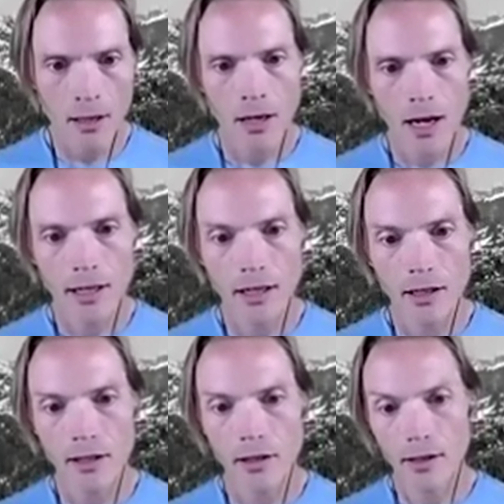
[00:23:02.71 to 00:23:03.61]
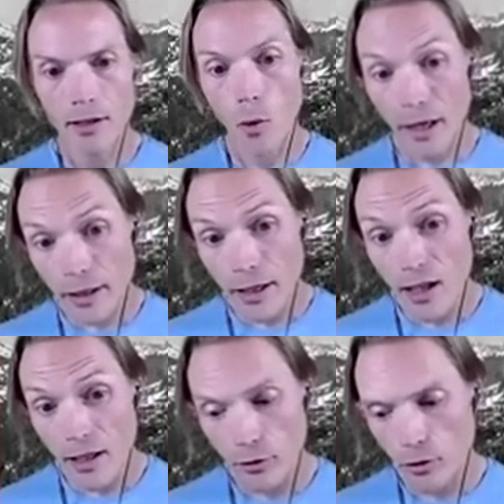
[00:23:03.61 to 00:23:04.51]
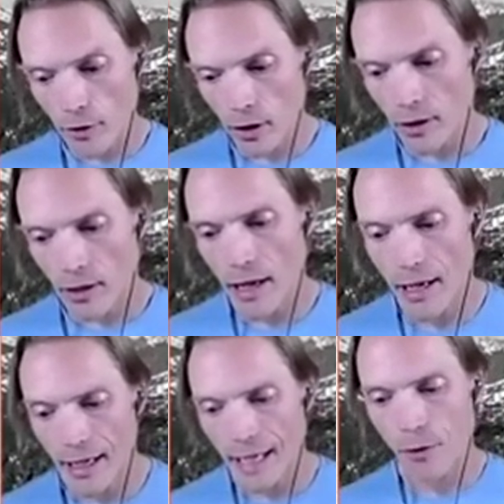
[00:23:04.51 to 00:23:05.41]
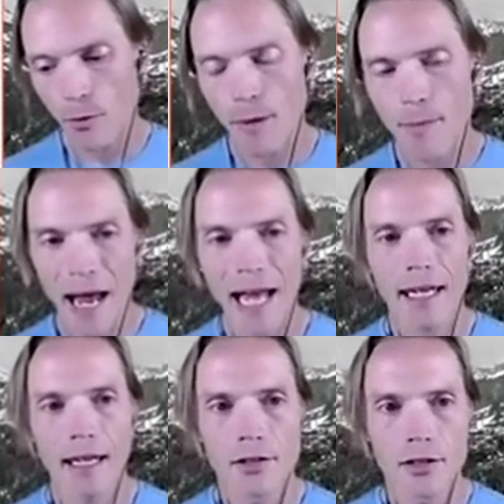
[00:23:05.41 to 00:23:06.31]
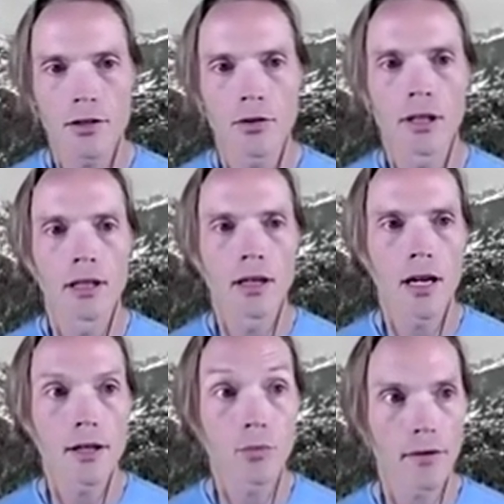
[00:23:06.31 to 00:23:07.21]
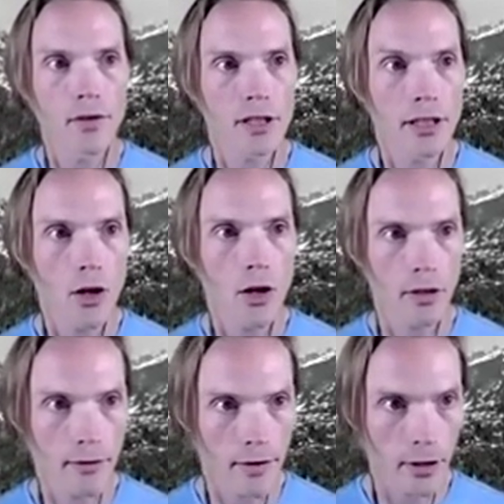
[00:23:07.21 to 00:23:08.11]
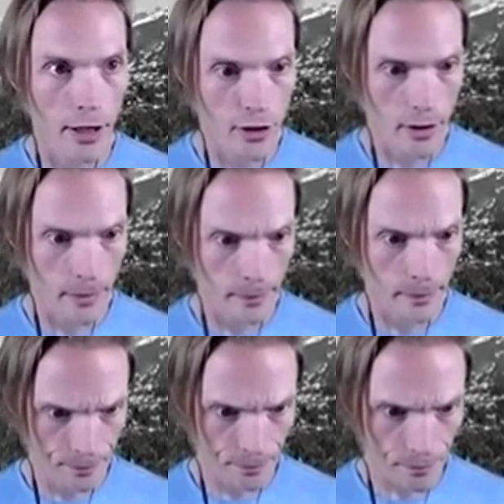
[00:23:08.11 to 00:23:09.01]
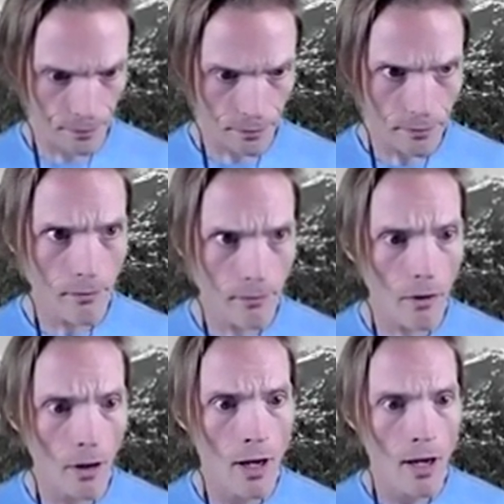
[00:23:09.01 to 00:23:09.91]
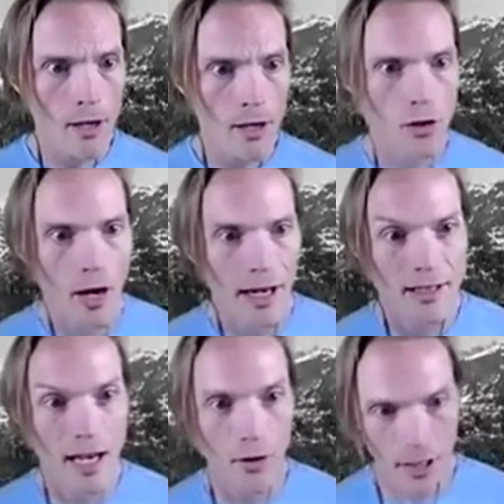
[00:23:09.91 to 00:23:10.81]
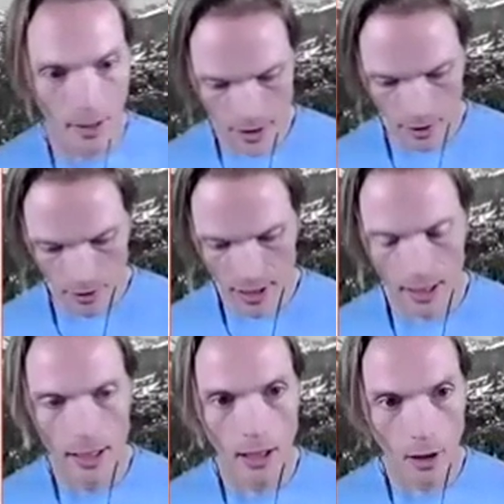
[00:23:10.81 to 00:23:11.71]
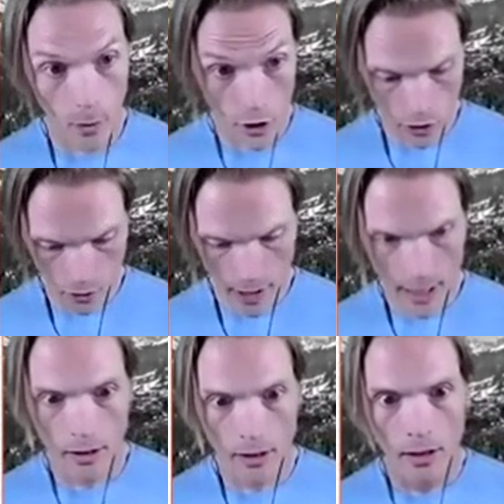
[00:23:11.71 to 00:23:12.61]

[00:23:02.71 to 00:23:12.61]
I could quickly click revert. And again, I will be back into the previously known configuration. So I can tell that I'm still synced here, which is great.